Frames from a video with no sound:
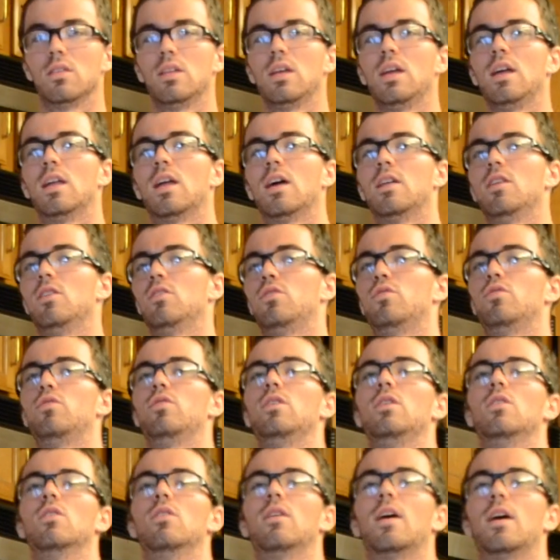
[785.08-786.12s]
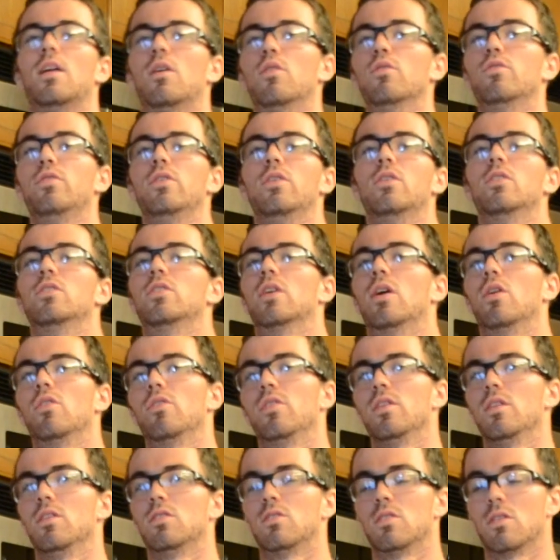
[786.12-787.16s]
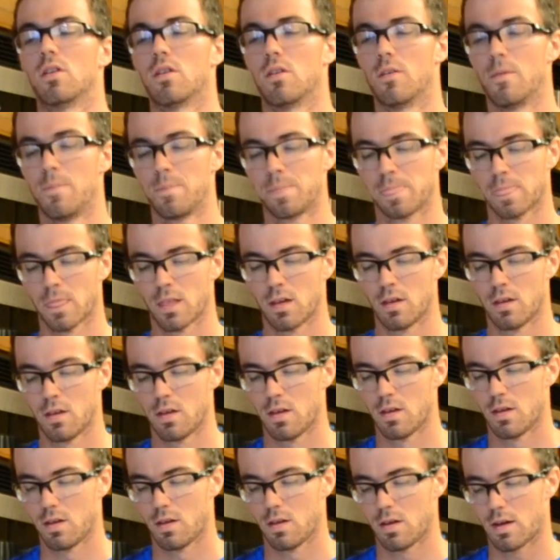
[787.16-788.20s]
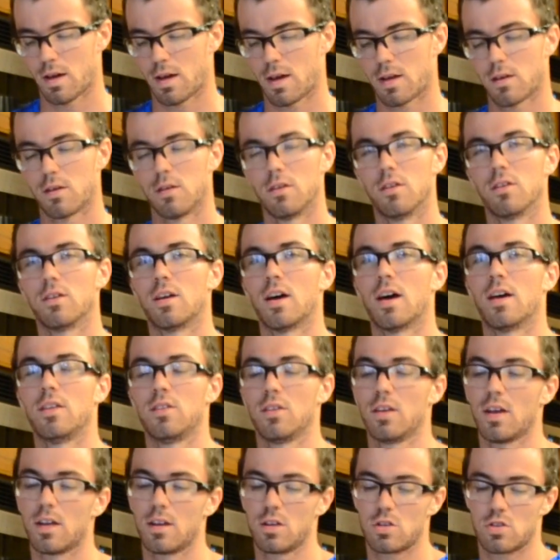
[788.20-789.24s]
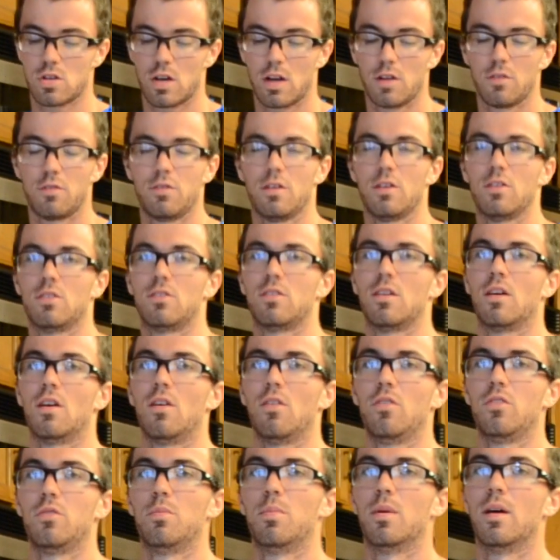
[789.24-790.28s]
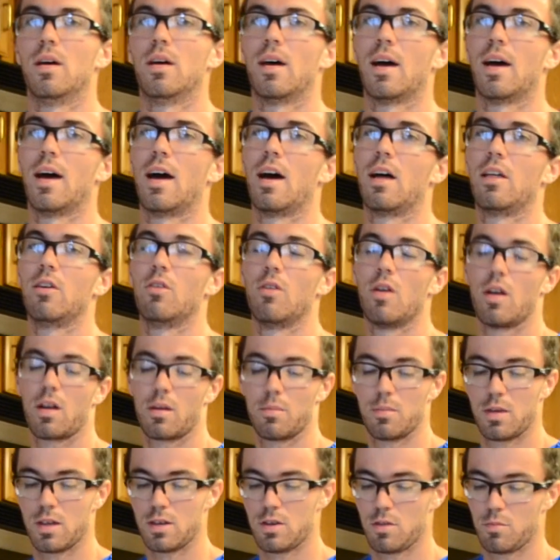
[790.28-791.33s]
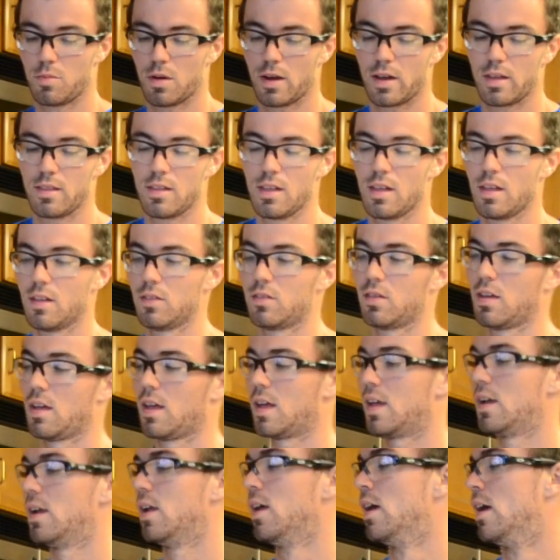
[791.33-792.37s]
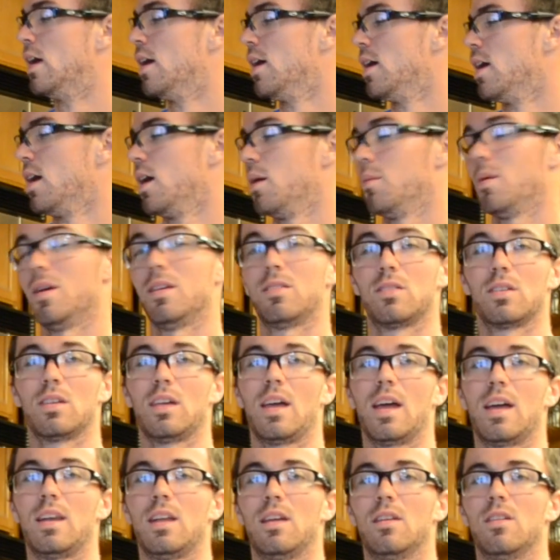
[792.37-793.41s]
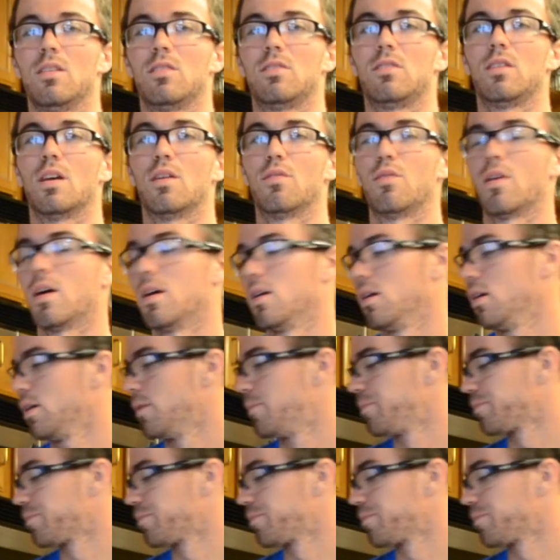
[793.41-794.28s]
lean. I don't feel as healthy. So I don't know, guys, you got to try it for yourselves, but I highly recommend you buy these. And basically any of the stuff I